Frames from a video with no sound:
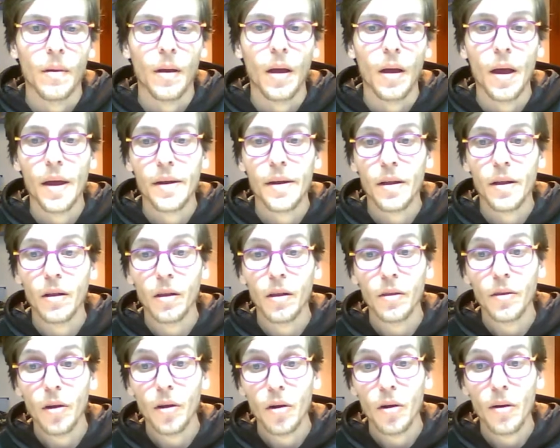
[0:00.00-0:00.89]
And
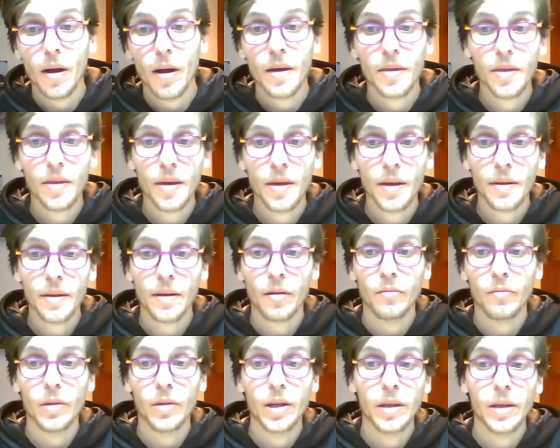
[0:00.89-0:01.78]
although I think there
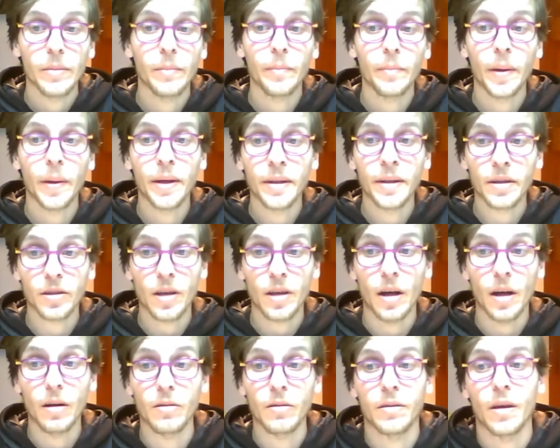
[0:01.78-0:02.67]
are many painters
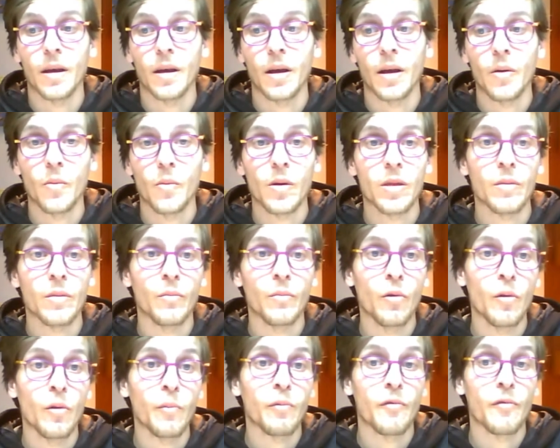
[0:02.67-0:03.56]
out there with
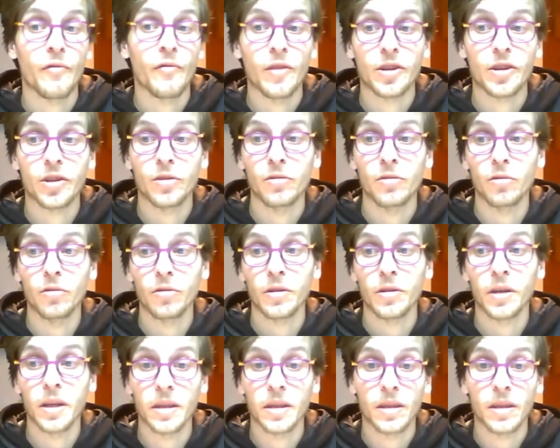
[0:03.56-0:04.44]
more professional
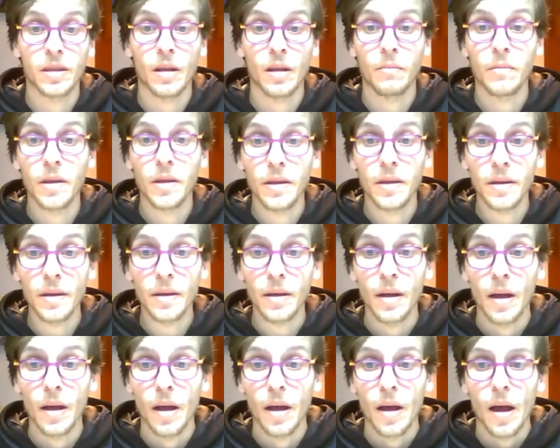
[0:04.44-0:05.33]
kits than
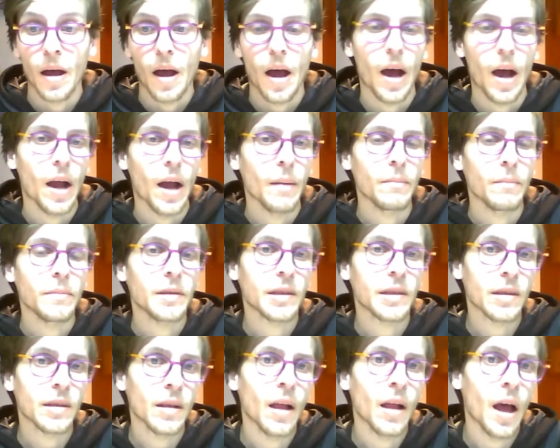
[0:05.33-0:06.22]
me, I'm
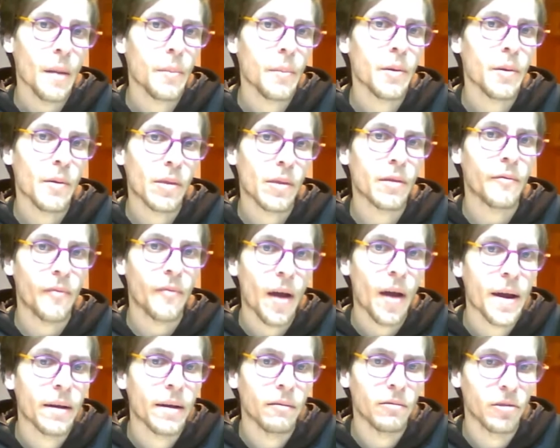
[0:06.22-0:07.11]
still happy with the
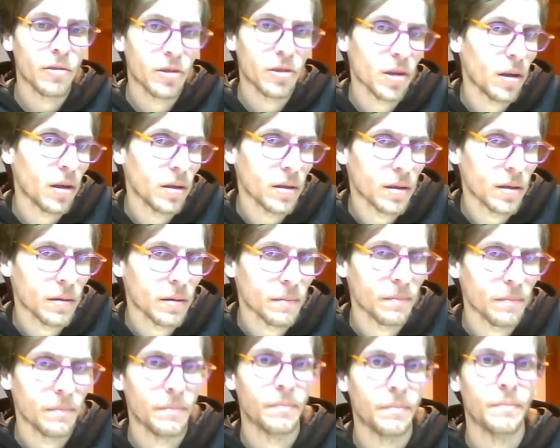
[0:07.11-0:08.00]
final result.
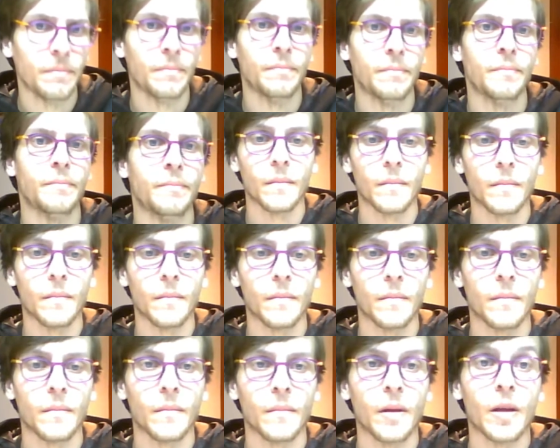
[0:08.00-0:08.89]

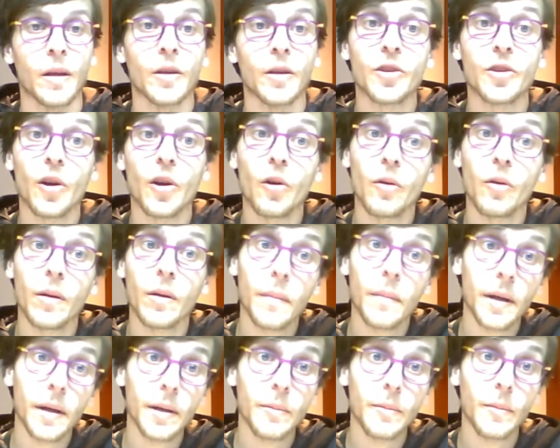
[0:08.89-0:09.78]
So in
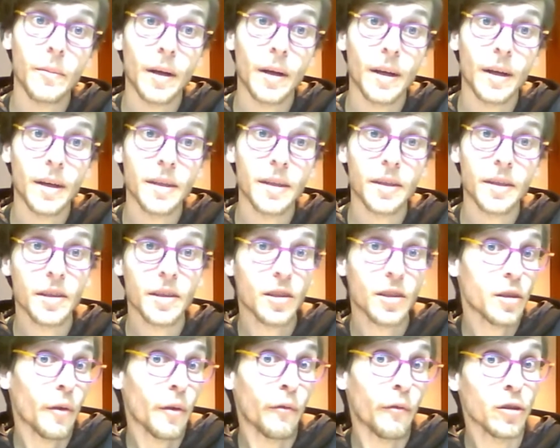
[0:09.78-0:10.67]
many ways,
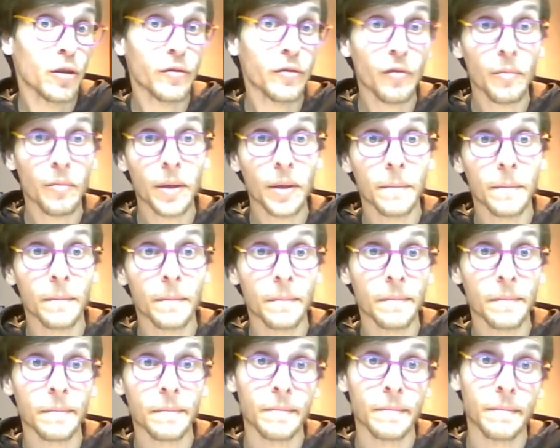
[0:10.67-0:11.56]
this is a first for
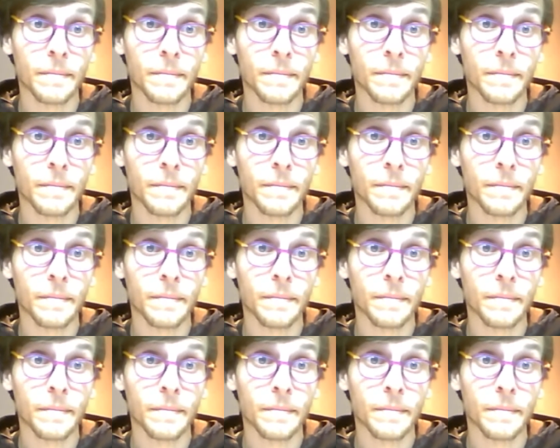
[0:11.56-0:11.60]
me.